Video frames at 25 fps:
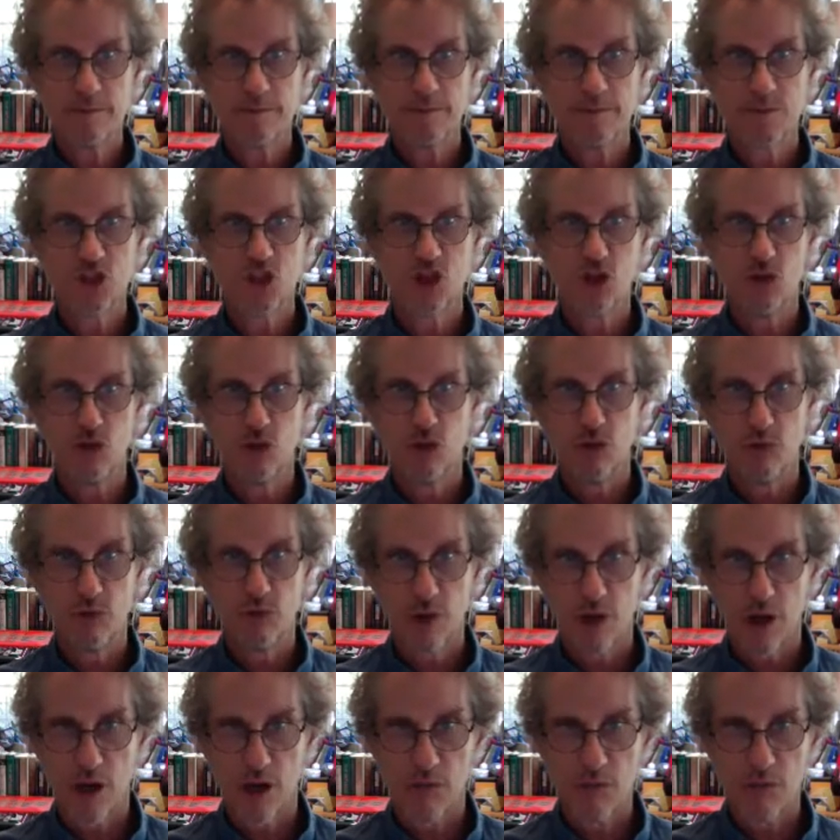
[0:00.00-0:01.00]
to
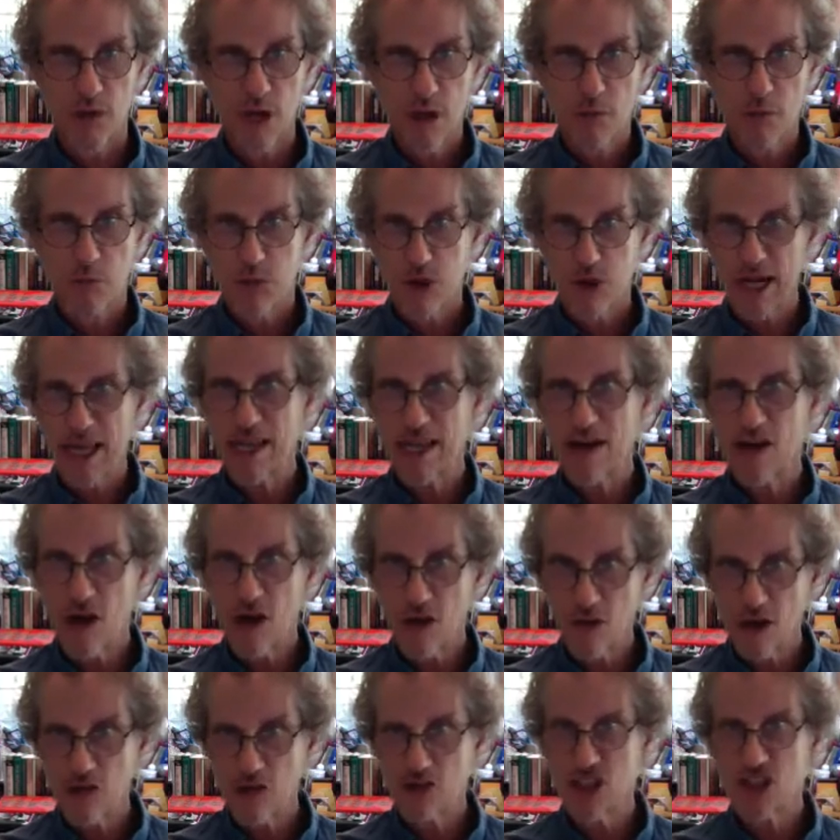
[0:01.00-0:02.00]
bring in all
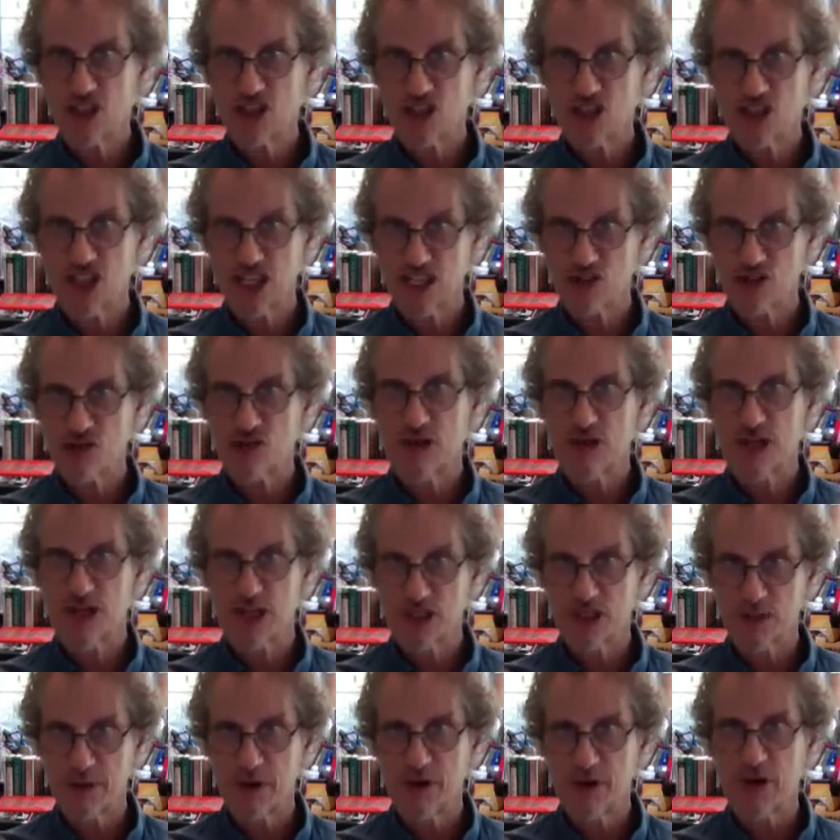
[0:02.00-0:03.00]
those sensory
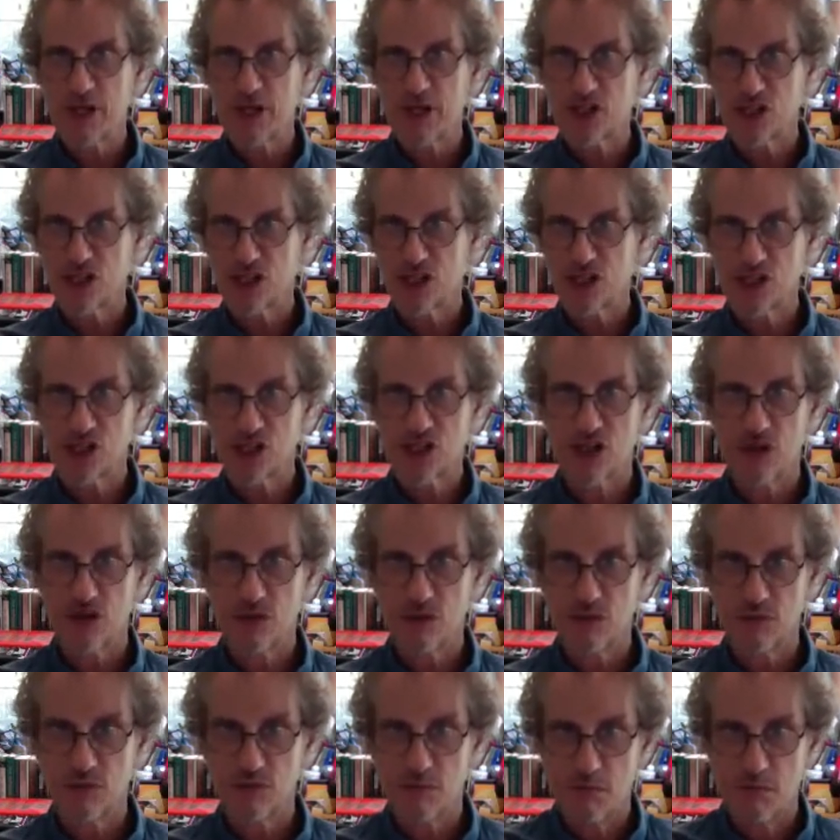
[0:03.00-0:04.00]
experiences
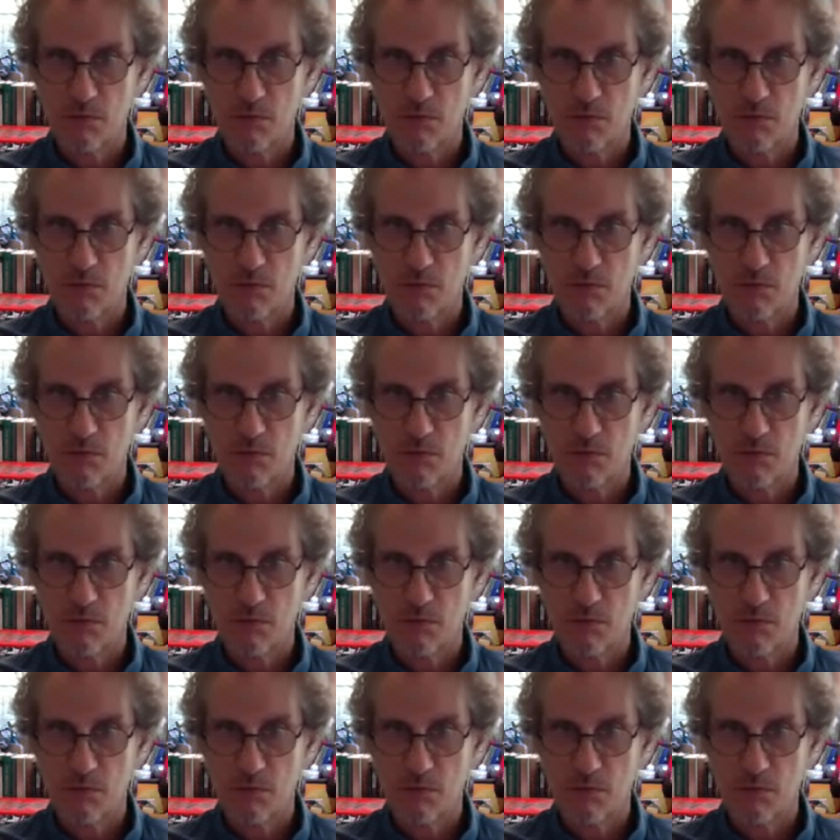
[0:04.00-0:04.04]
to,